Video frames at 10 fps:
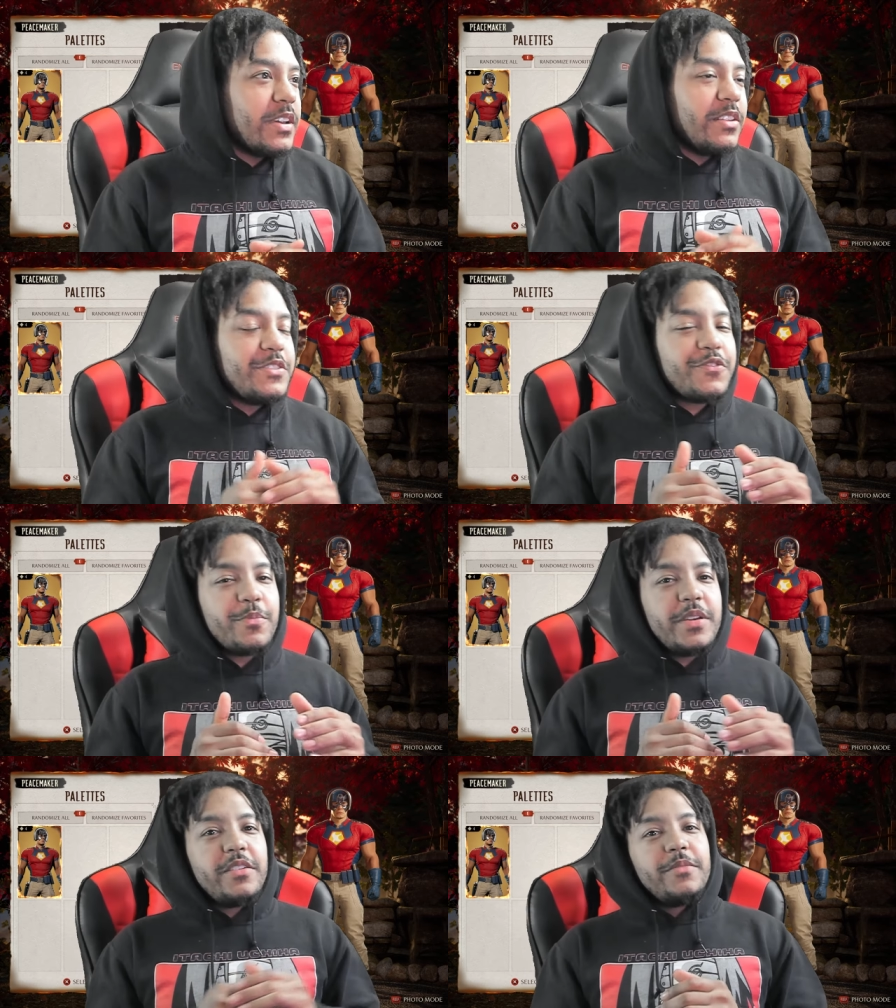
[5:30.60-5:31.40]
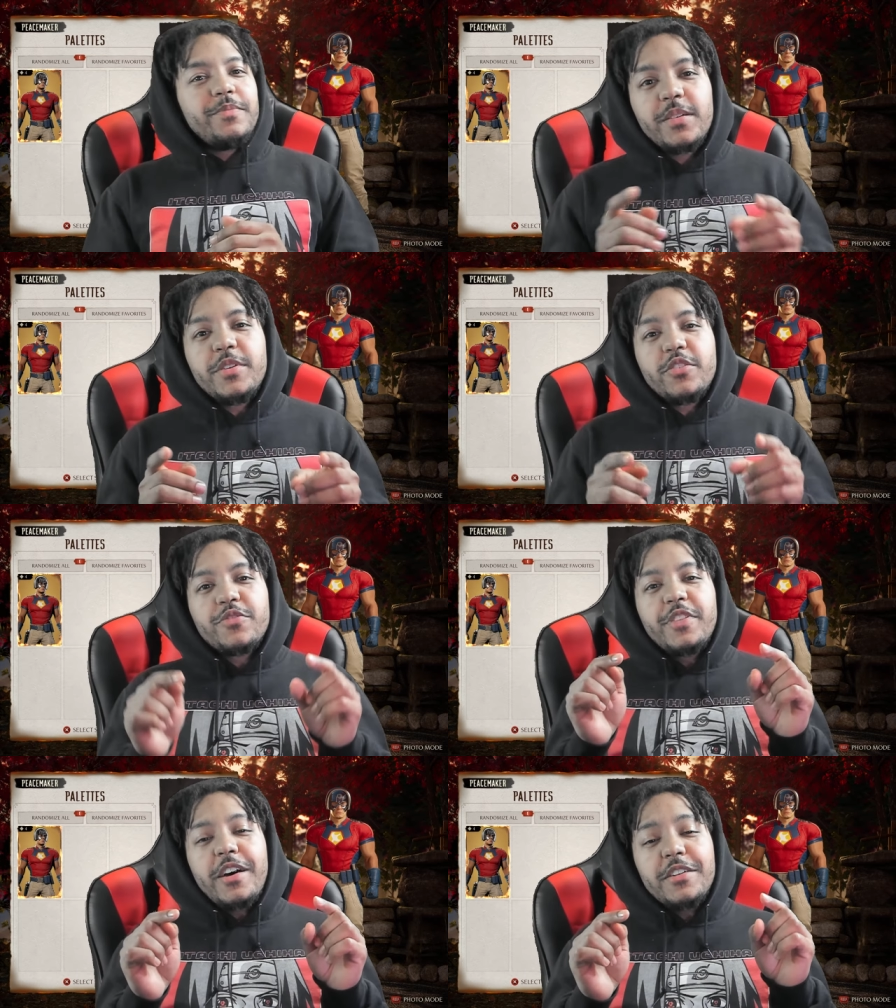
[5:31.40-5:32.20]
At least for me. Let me know your
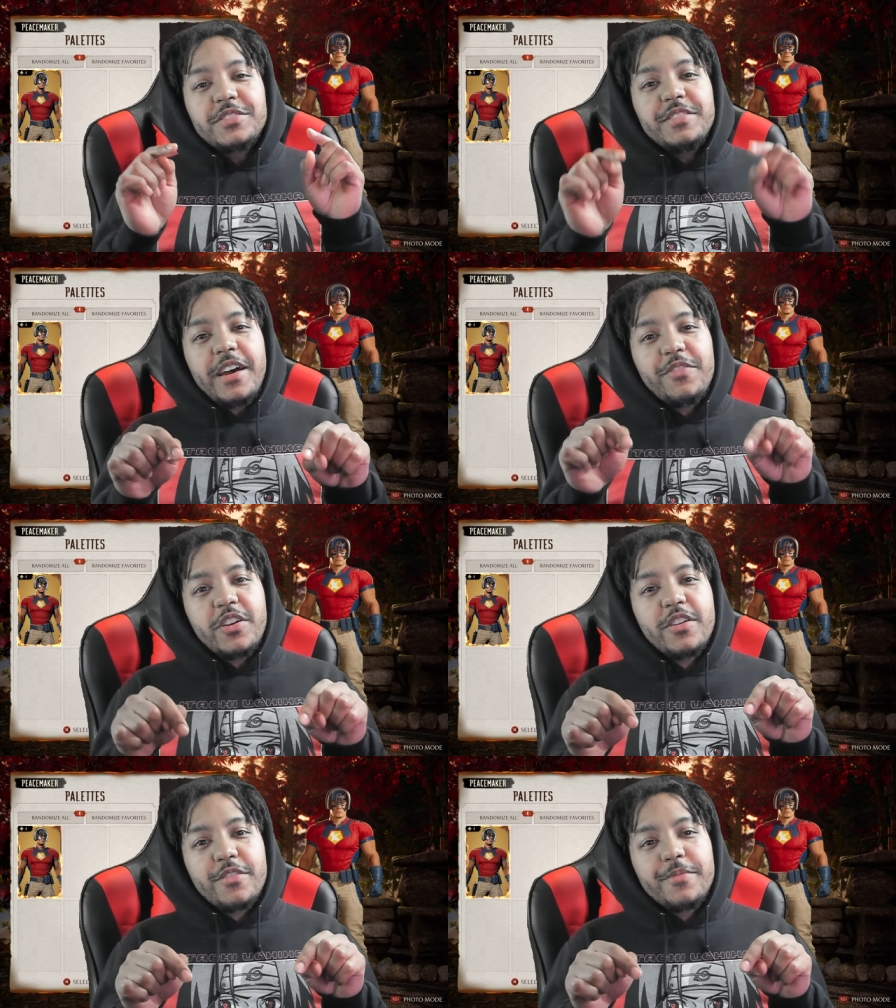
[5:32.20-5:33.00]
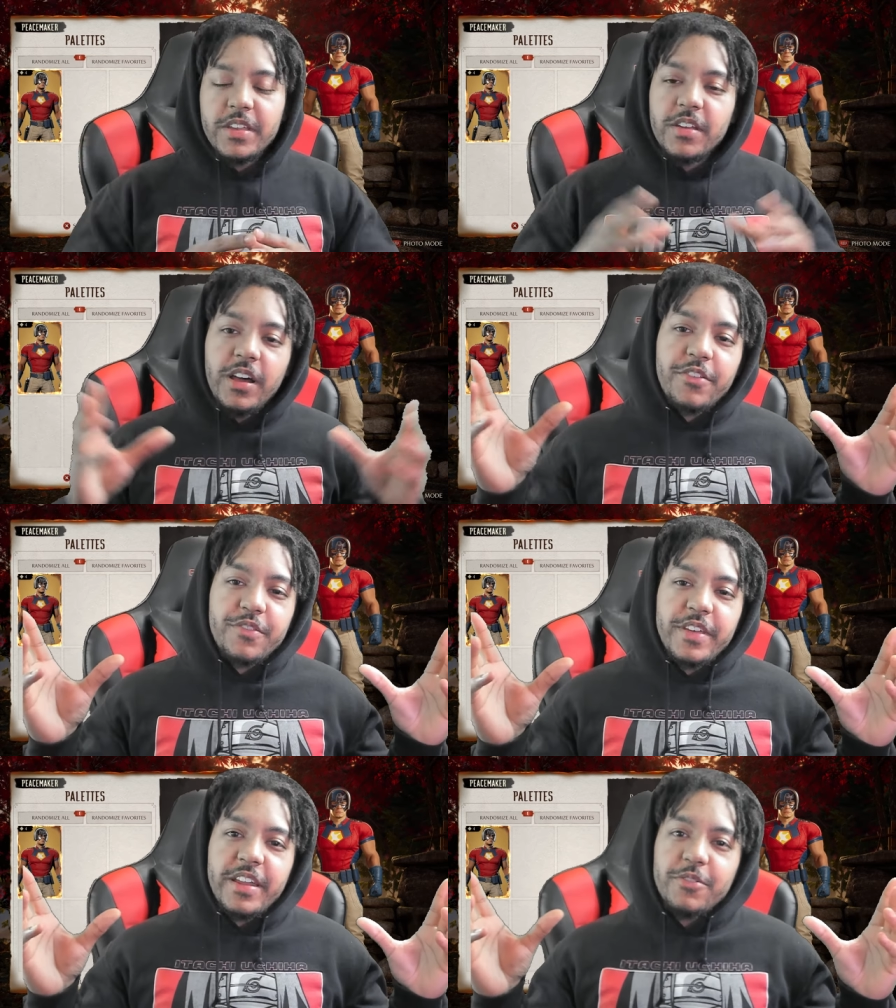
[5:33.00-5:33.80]
thoughts down there other
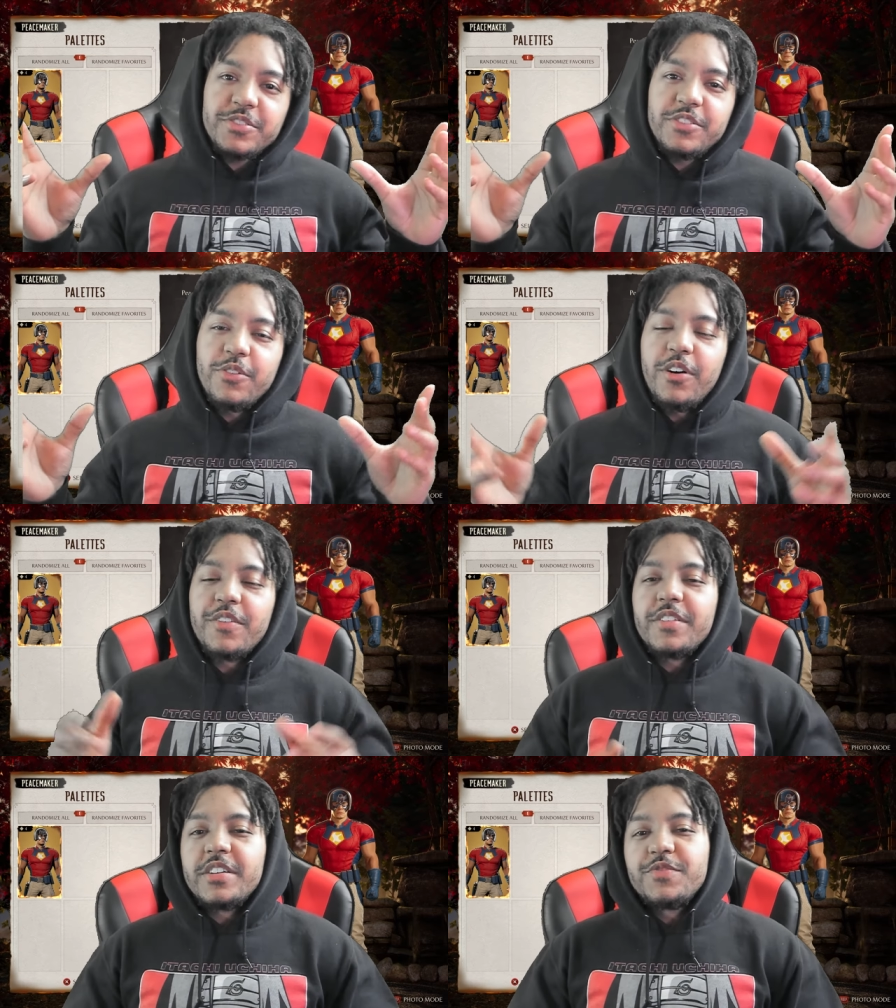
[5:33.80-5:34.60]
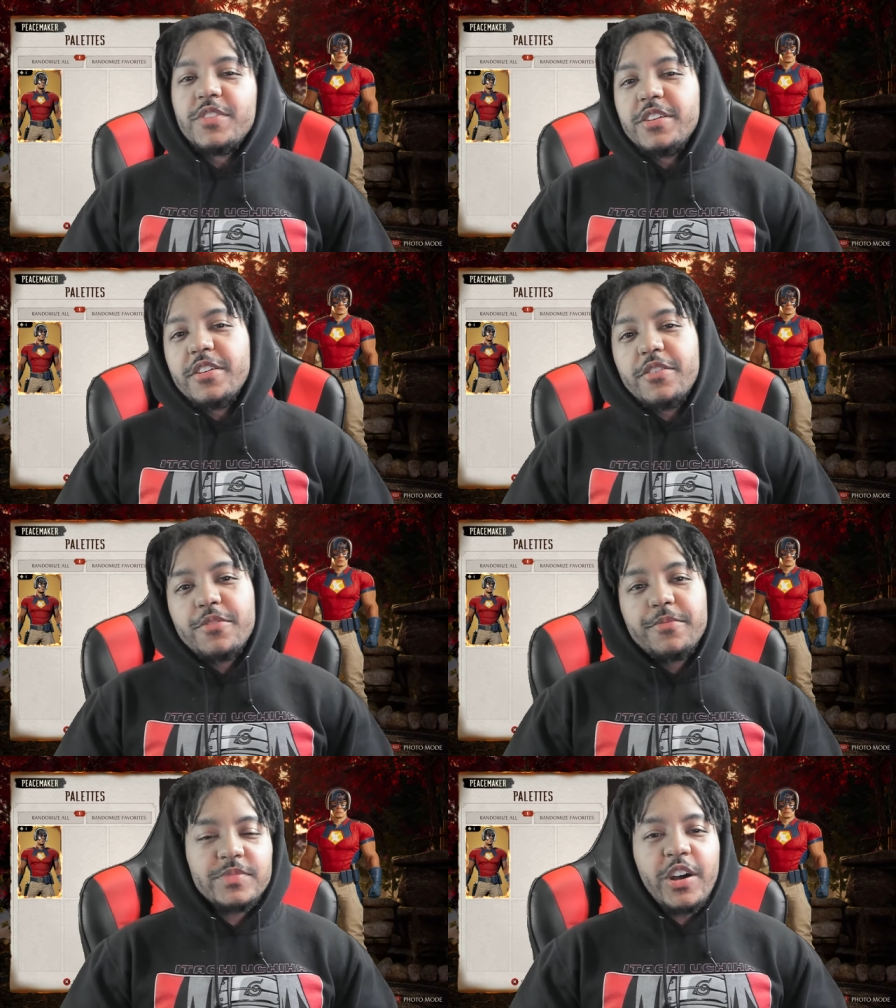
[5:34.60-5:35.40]
than that, I will see you all in the next
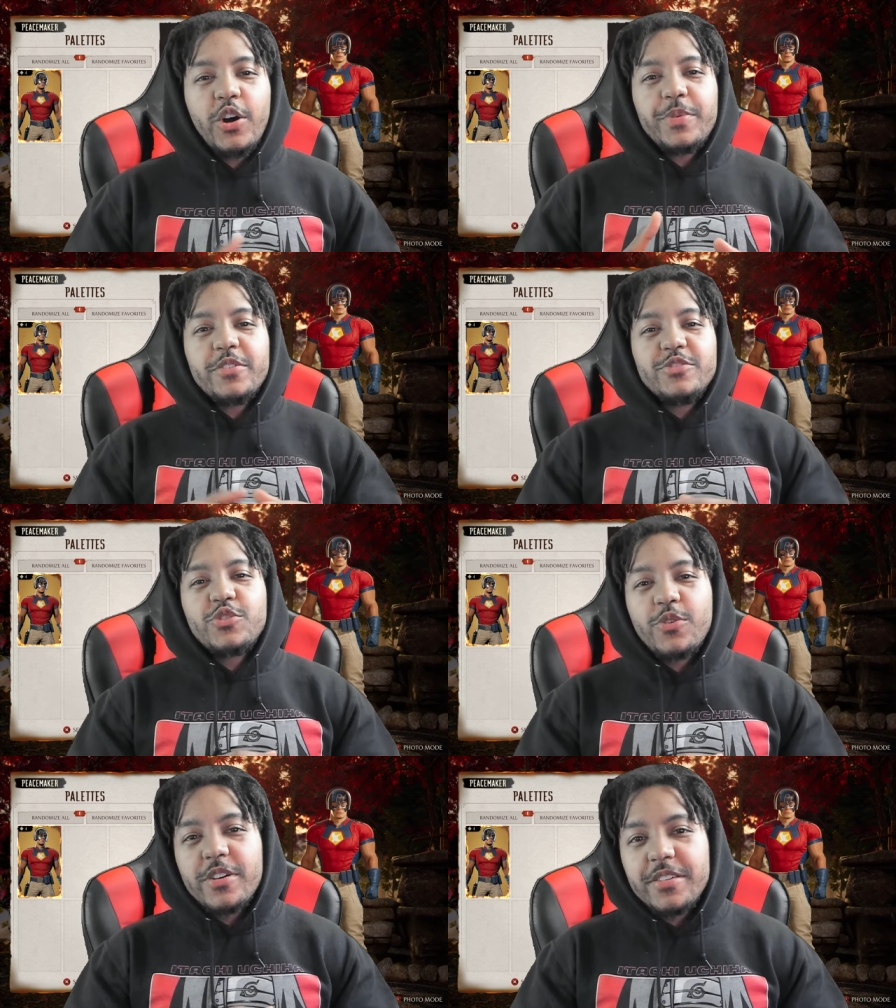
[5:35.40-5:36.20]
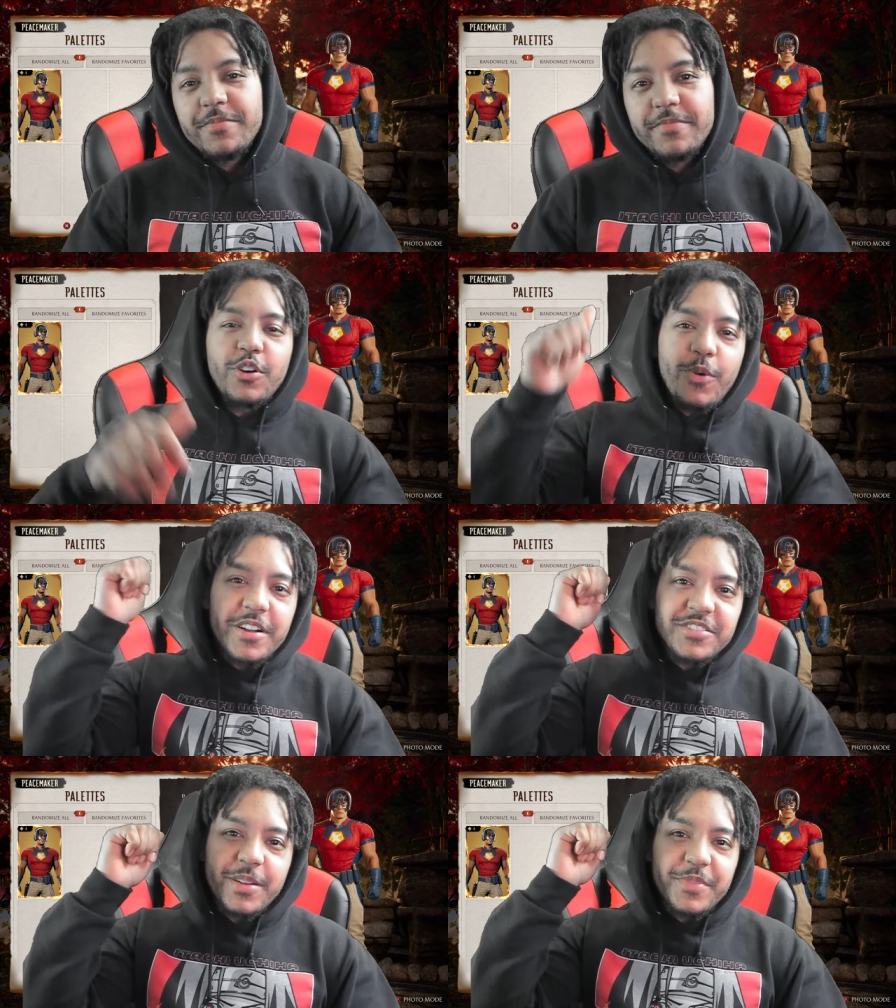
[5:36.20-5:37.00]
video. I hope you enjoyed. Go
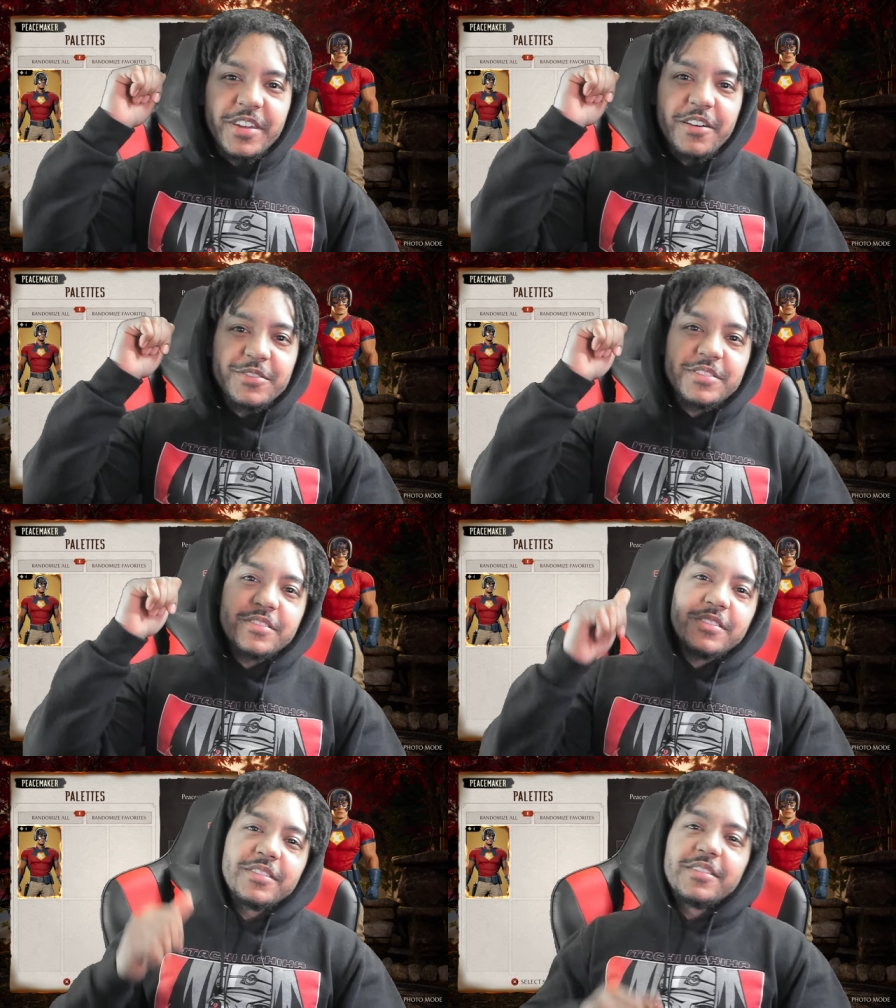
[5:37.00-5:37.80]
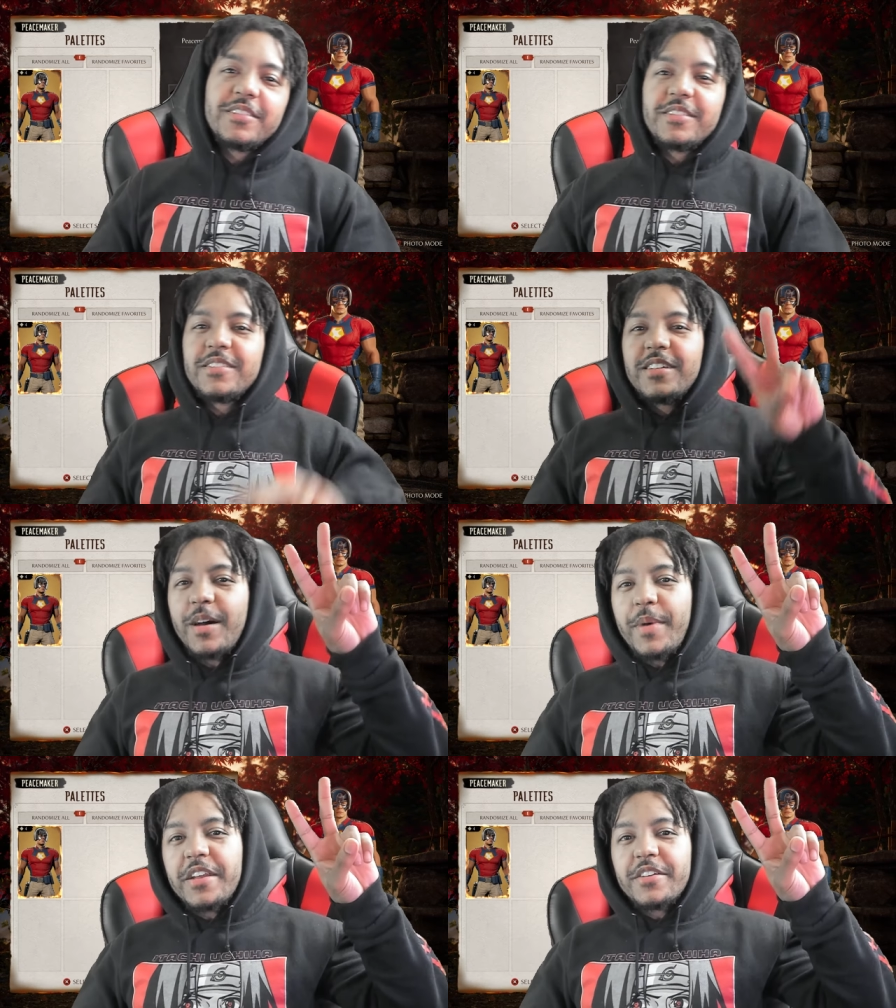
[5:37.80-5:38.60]
watch something else.
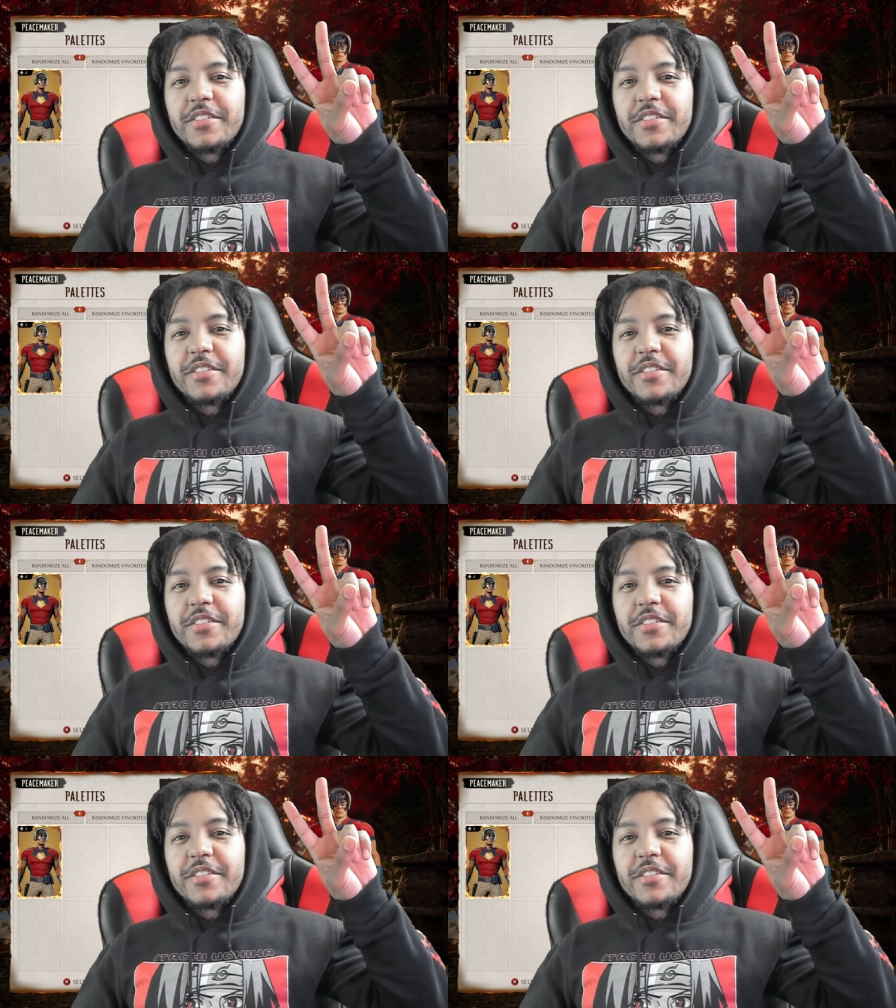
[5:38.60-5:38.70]
I'm out of